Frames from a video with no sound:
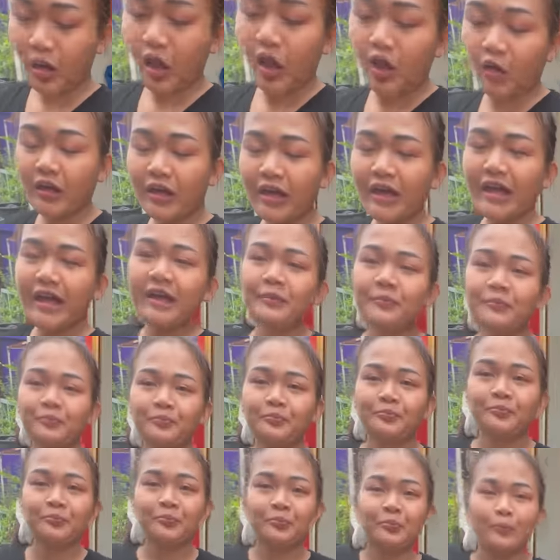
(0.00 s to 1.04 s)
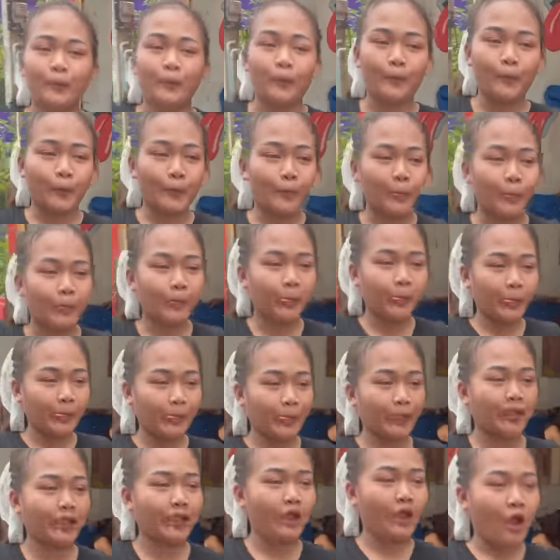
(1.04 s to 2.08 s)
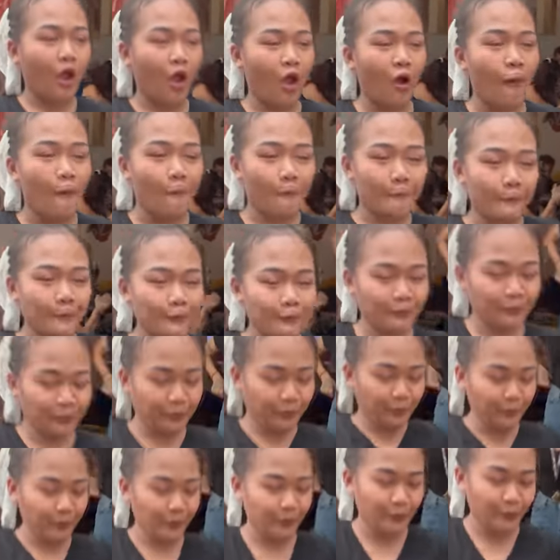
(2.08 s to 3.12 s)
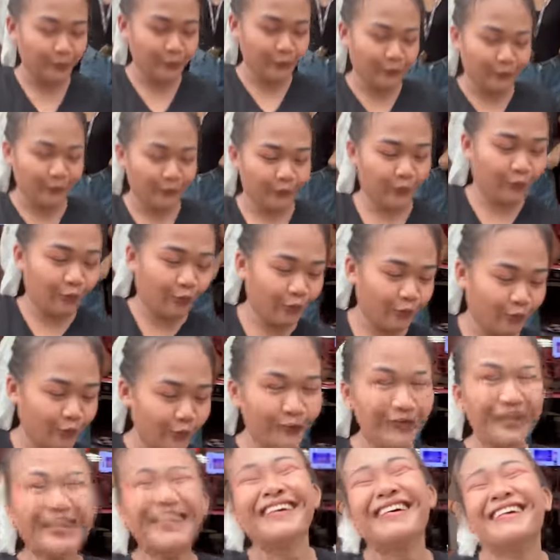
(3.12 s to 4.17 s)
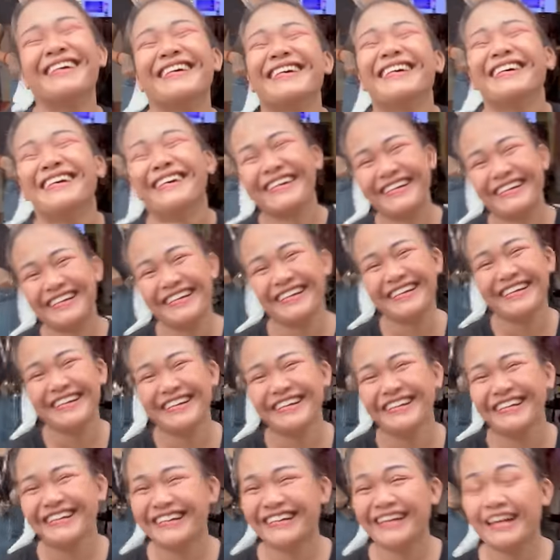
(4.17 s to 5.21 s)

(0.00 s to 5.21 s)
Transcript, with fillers: Okay. And a bikini would be good. Alright, bye-bye. What's your name?